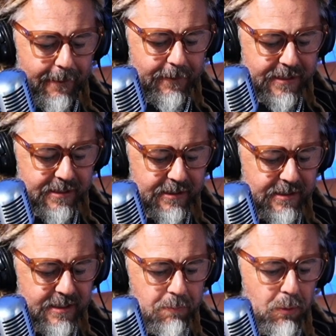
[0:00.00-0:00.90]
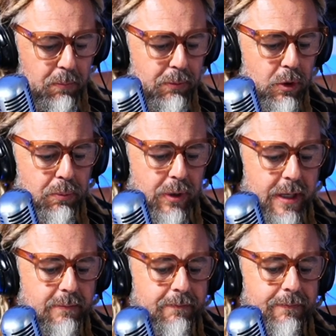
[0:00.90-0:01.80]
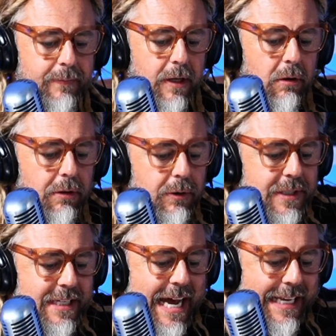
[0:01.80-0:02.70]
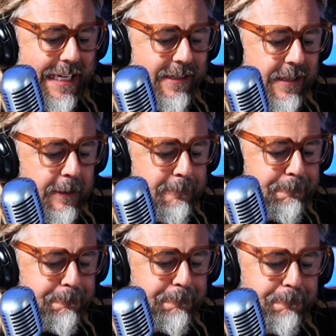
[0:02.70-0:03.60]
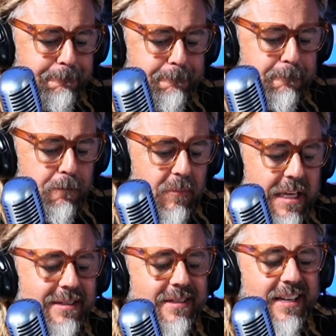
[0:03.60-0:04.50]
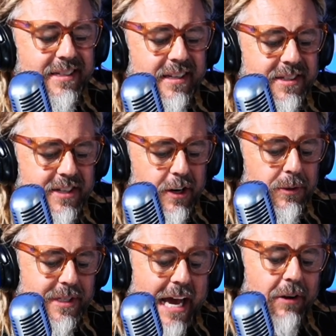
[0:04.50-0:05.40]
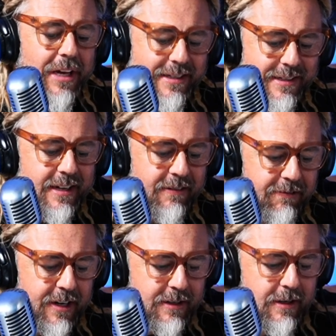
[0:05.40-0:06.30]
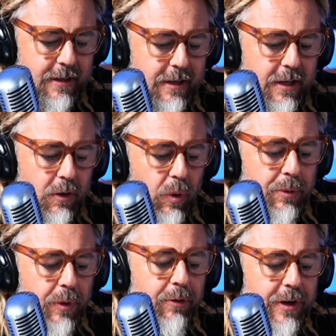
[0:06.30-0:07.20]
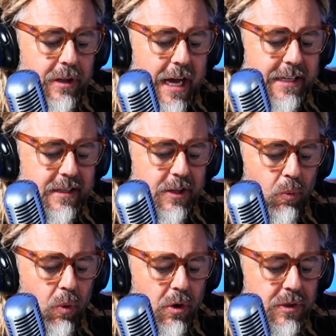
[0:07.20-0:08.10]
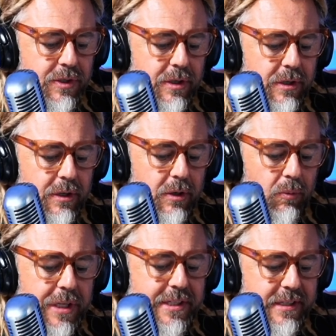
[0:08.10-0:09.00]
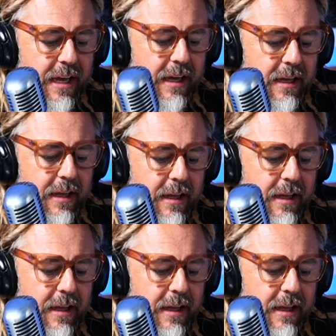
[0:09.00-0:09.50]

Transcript: This is a simple blueprint, although it's not easy. Sticks and stones now hits different when we realize that the words we say